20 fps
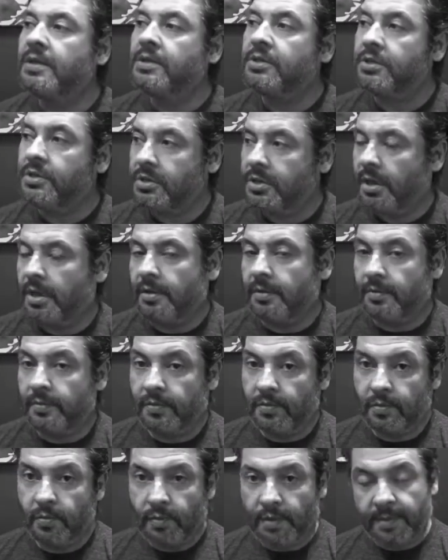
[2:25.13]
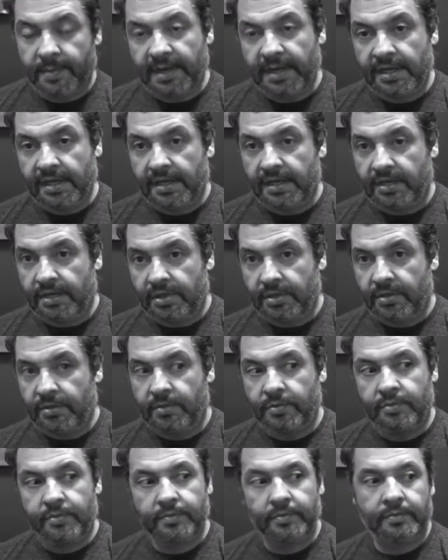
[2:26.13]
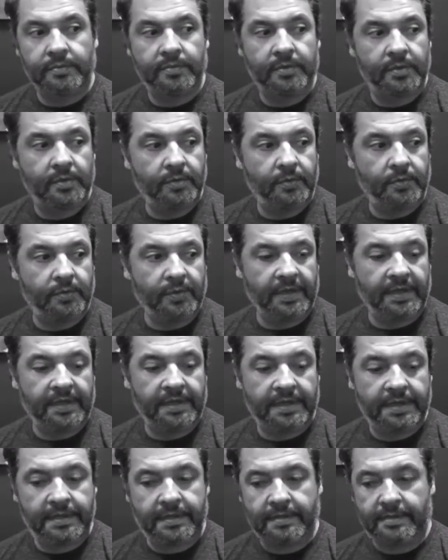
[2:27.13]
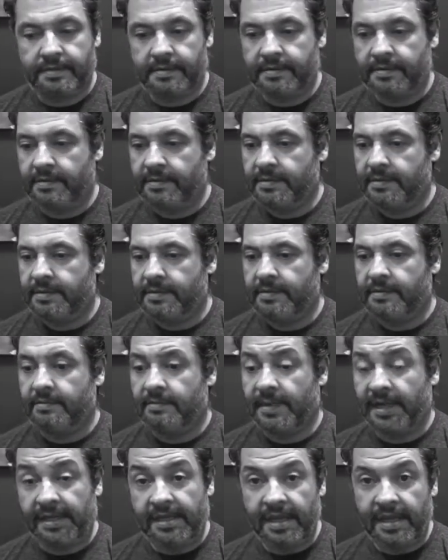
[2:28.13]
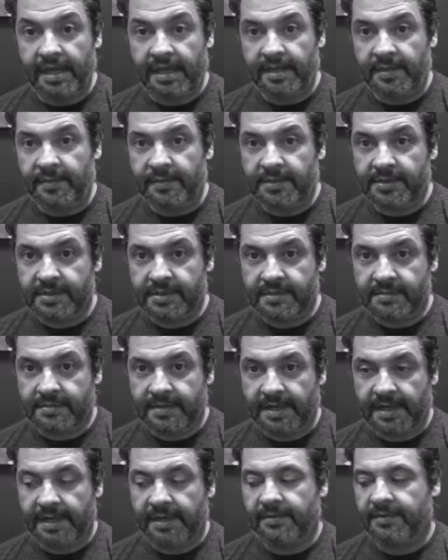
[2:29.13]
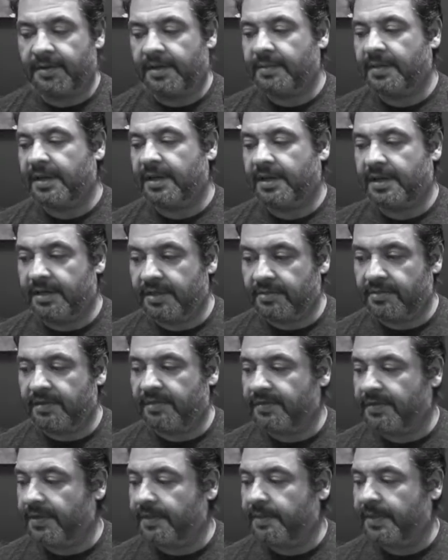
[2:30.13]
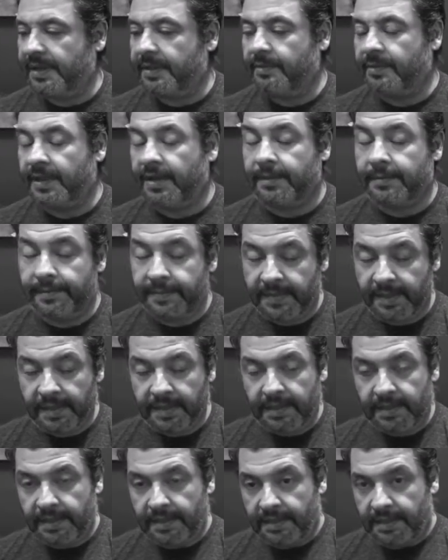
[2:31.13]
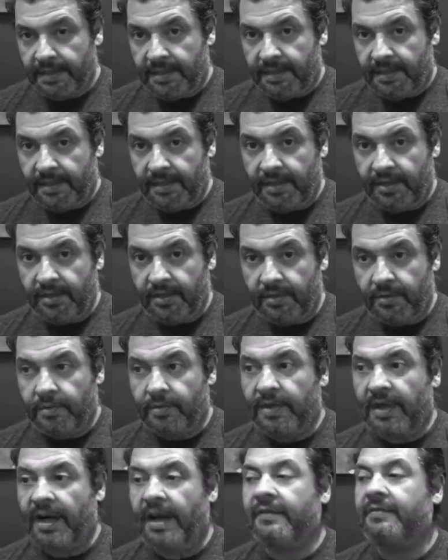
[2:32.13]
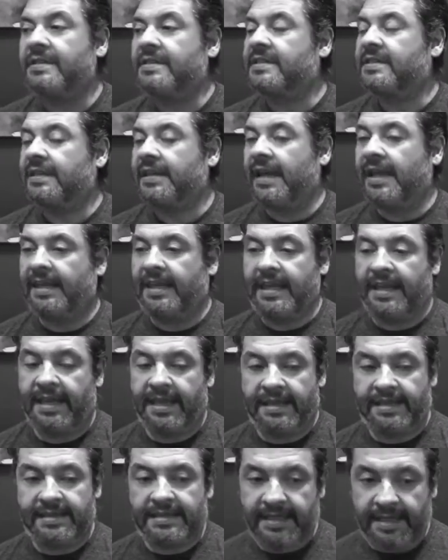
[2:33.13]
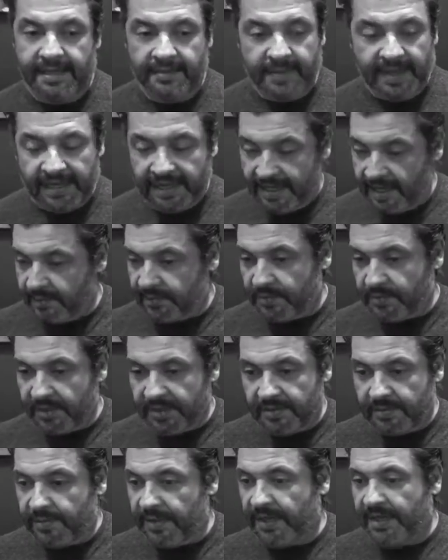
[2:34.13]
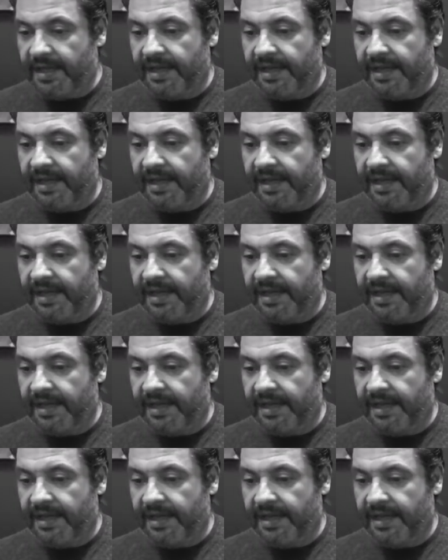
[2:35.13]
So, what am I going to do with my games, right? What am I going to do with filming? Well, you know, obviously I can't take my games with me.